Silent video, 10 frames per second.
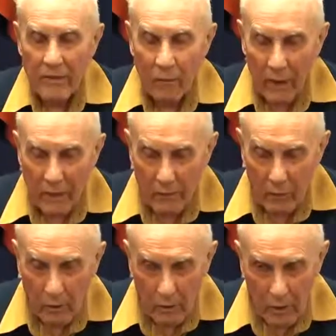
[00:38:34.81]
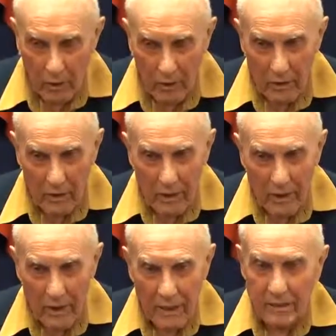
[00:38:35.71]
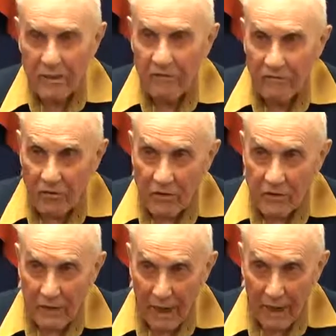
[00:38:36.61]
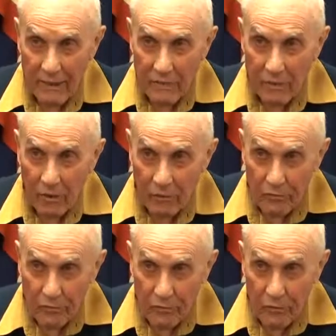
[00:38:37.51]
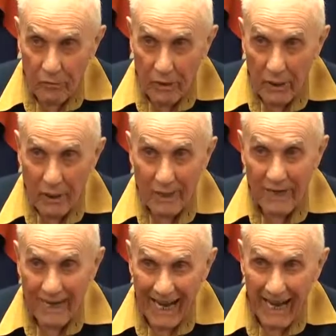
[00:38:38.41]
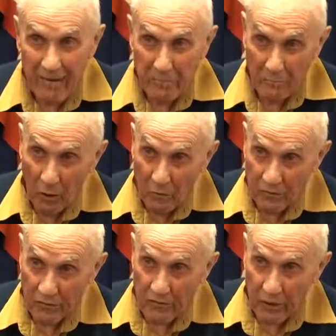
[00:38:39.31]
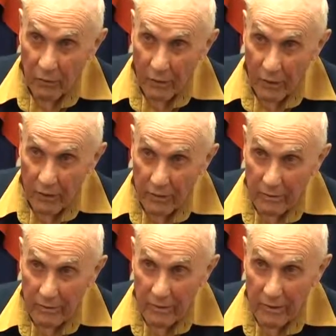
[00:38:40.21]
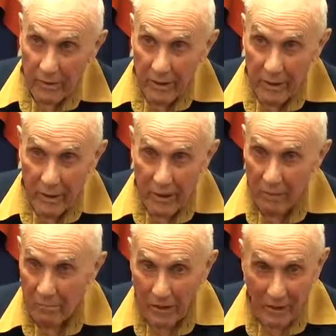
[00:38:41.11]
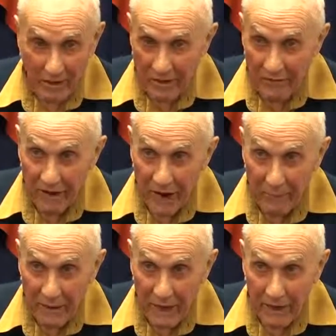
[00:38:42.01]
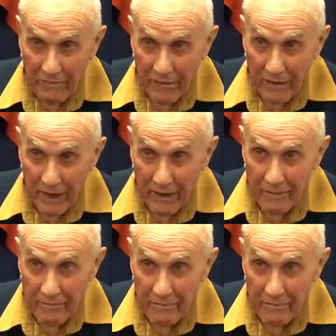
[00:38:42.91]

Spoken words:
"the way it will work is the first guys who go through can have both if they want. But it'll never happen after that.